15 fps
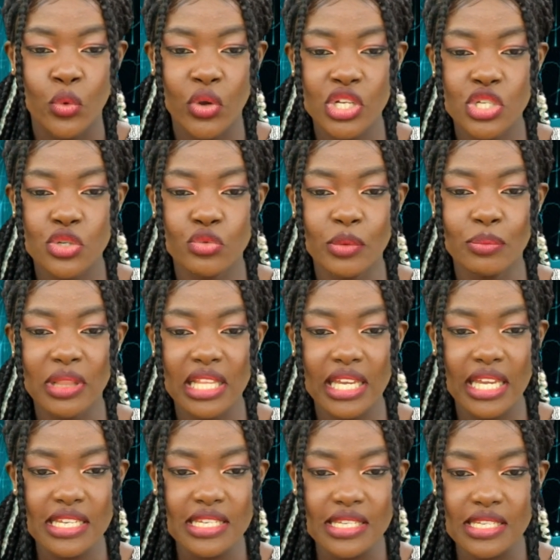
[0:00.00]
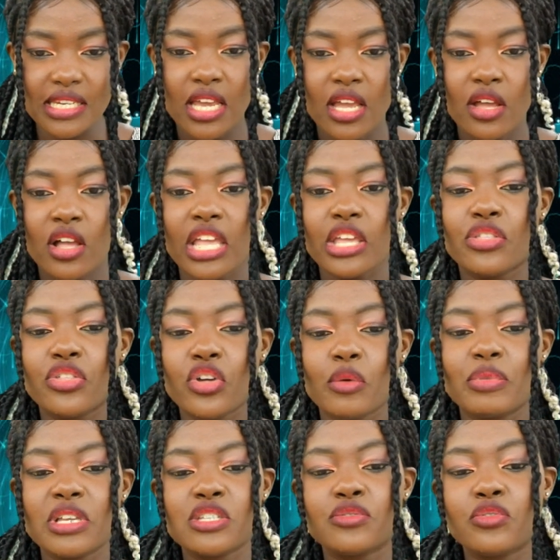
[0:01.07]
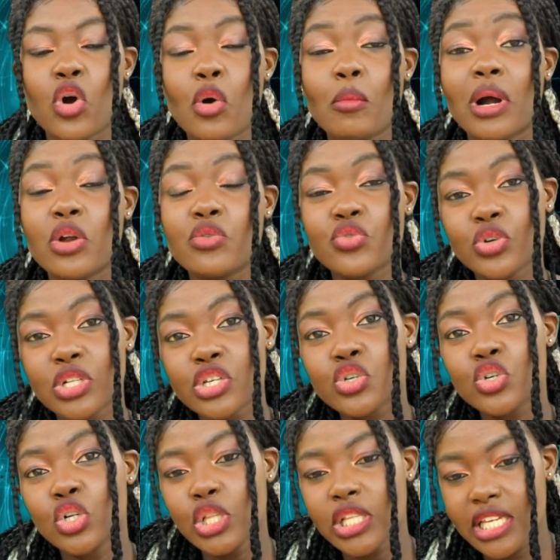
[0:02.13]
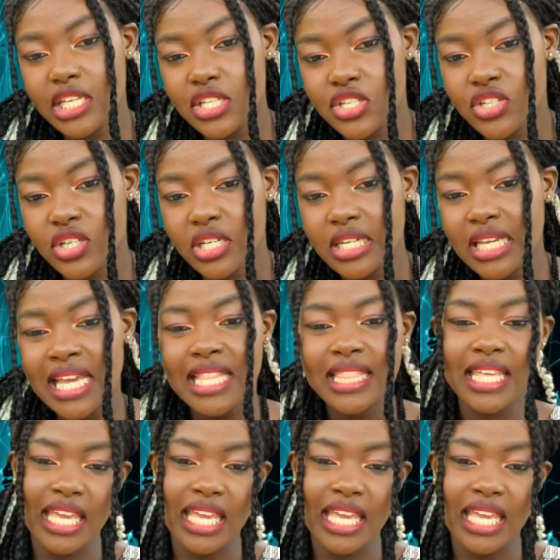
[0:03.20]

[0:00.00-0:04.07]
which replaced Ethiopia's former ruling coalition,